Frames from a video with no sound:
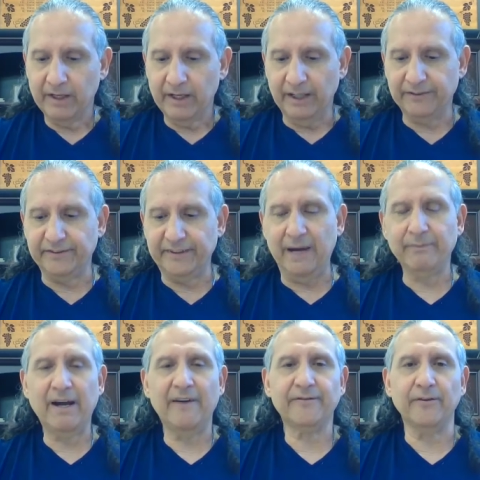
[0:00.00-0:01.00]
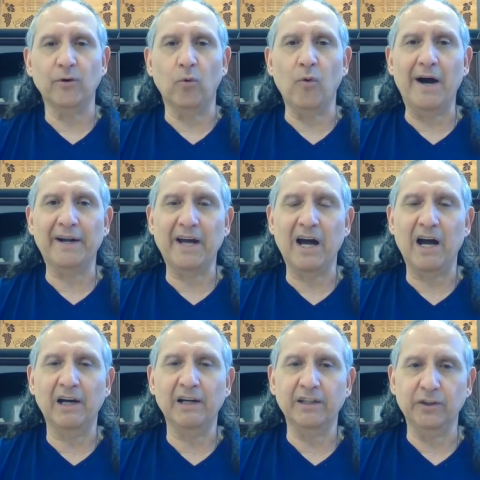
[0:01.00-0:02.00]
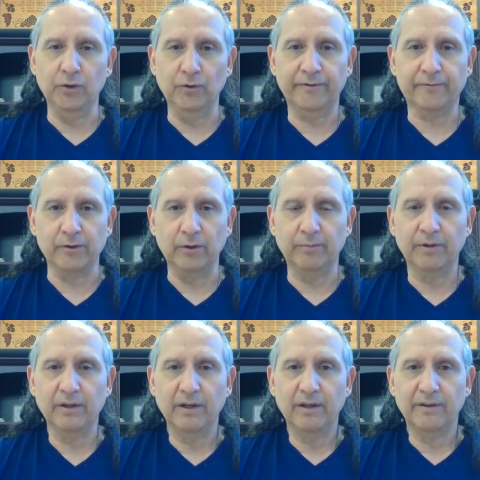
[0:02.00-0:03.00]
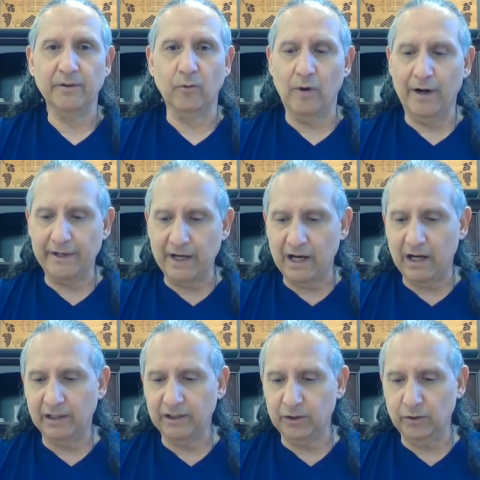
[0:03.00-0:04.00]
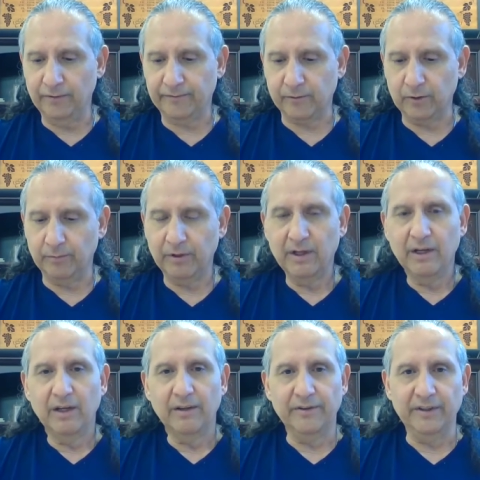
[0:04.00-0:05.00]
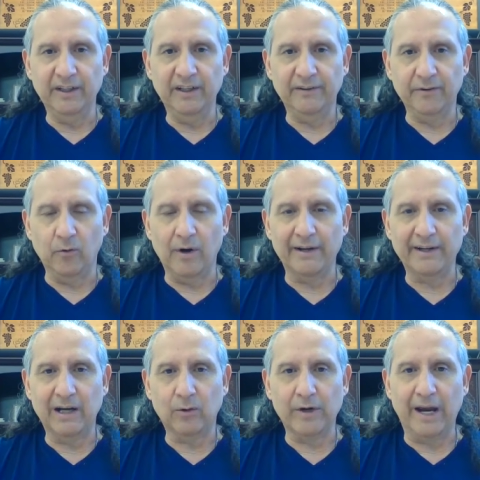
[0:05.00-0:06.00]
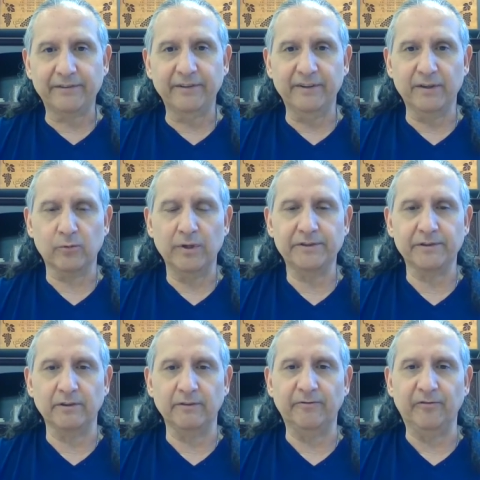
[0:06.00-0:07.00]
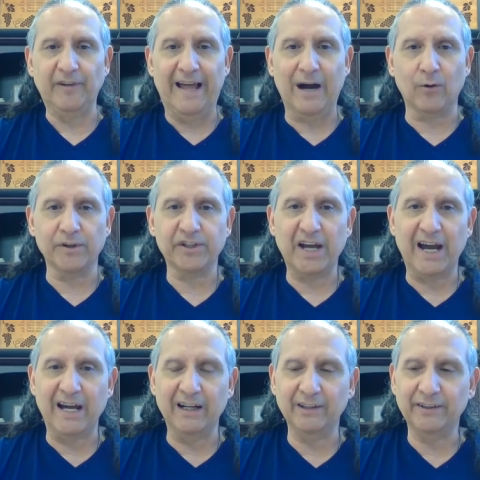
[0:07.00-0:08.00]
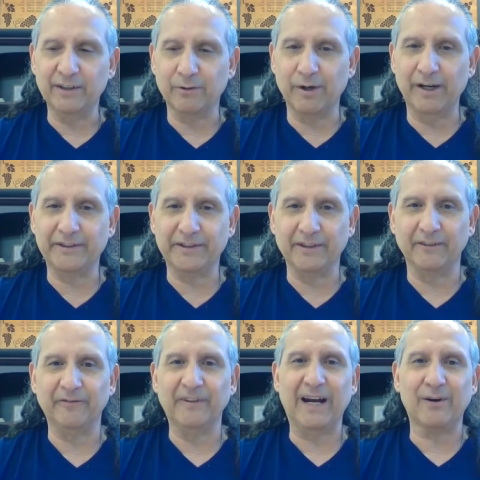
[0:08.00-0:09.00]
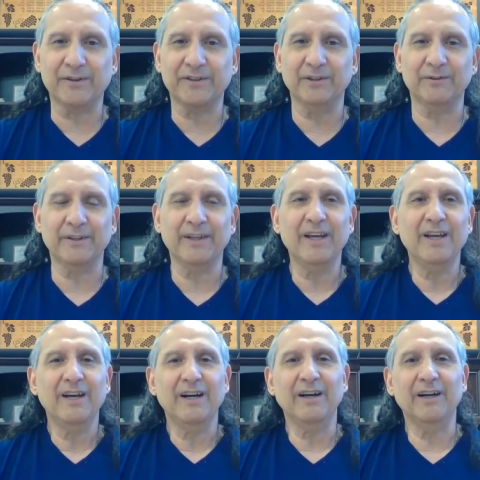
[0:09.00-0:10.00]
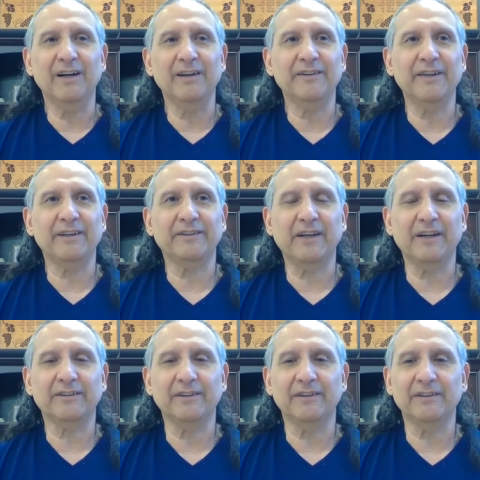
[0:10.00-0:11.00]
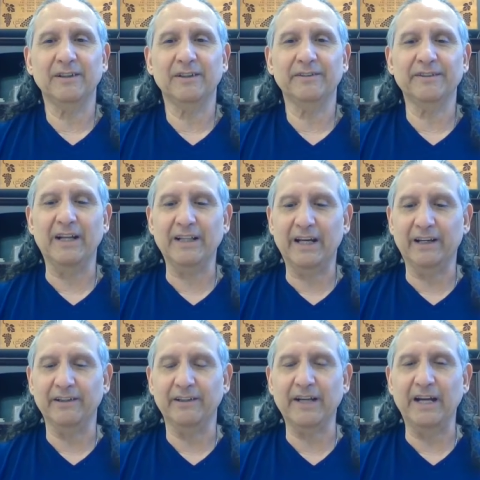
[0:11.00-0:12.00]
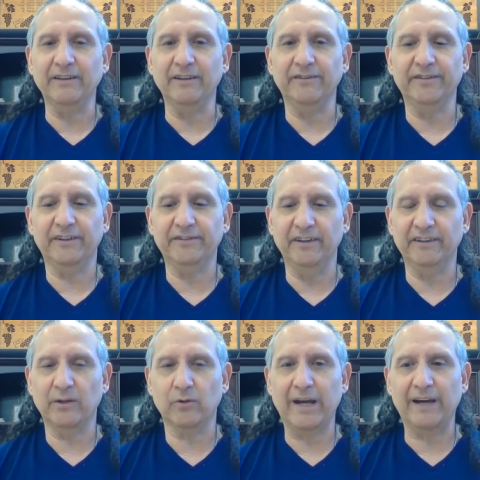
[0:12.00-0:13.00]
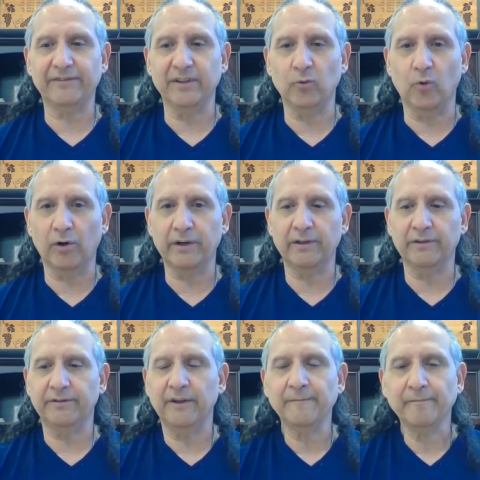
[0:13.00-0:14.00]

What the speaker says: It's named after the Wadang youth group. The Wadang youth group. The Wadang were actually the original flower child, the original flower children. It's not like in the 1960s. They were actually warriors.